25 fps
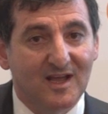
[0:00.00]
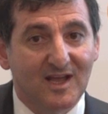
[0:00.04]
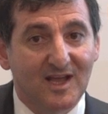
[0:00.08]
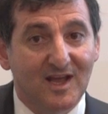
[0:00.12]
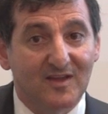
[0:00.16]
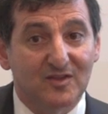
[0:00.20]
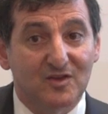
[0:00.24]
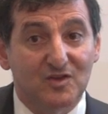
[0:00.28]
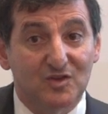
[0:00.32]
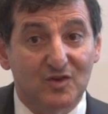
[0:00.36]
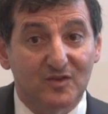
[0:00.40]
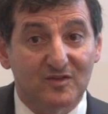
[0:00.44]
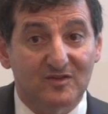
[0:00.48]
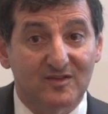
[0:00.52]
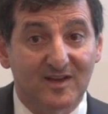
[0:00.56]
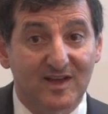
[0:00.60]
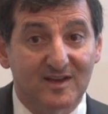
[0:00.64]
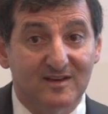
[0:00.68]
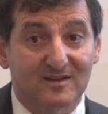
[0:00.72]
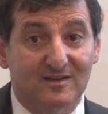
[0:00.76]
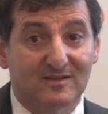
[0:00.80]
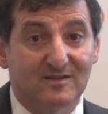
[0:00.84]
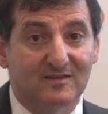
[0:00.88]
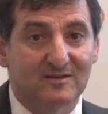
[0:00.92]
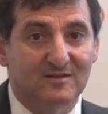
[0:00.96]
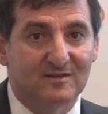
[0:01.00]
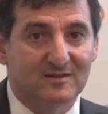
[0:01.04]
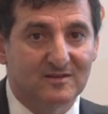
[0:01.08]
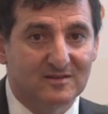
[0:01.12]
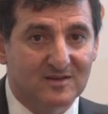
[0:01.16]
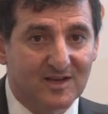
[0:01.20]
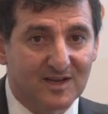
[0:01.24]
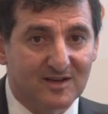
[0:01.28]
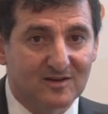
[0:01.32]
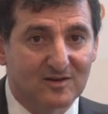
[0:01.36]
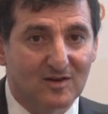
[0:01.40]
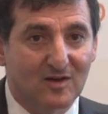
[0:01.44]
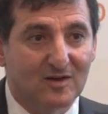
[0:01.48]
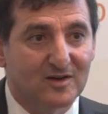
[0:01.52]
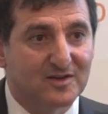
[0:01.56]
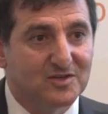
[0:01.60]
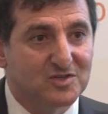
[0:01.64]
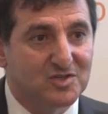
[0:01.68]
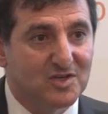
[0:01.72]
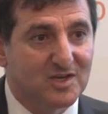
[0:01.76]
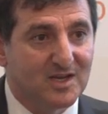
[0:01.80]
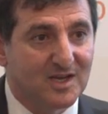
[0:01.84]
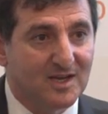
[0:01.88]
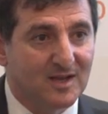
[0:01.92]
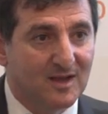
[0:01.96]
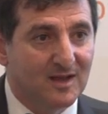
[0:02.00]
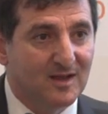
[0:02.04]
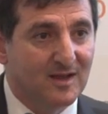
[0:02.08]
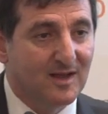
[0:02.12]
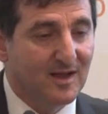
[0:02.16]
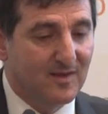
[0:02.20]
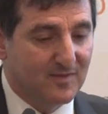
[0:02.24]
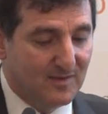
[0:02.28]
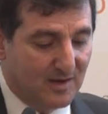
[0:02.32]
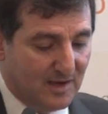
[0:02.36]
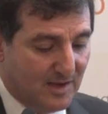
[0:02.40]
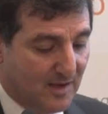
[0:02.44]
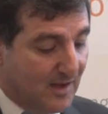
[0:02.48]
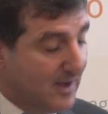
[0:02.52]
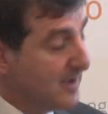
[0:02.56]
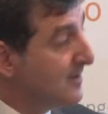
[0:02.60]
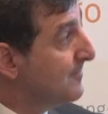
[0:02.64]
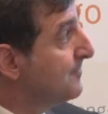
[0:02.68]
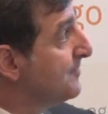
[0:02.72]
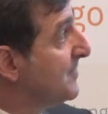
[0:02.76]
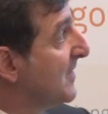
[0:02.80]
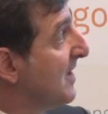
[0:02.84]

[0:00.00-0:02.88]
in the new sectors, technology and the like.